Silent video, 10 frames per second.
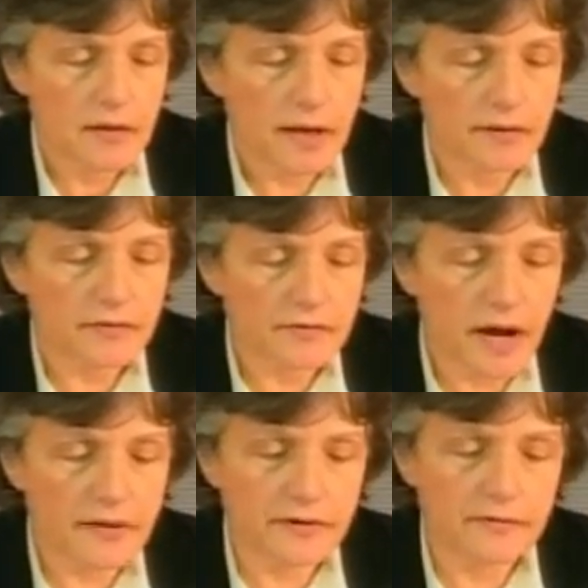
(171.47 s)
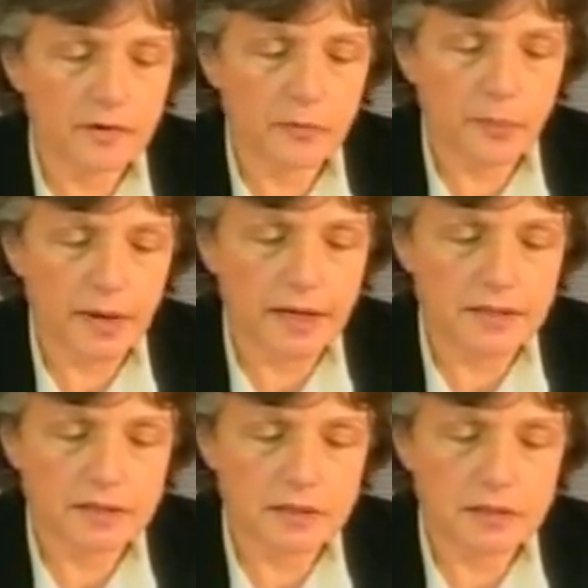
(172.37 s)
that threaten
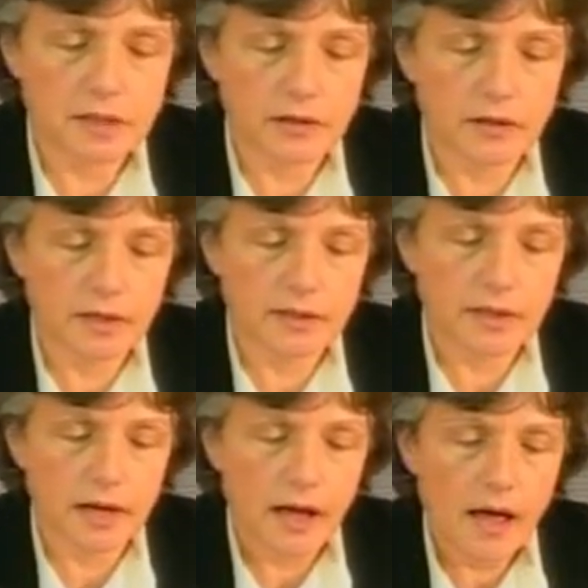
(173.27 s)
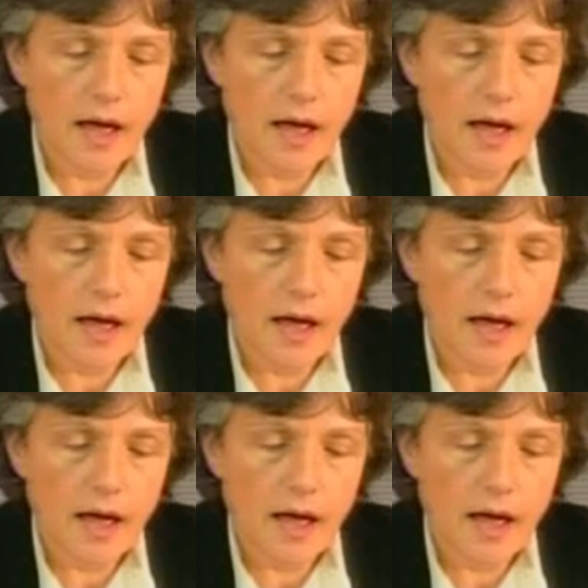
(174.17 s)
peace, security,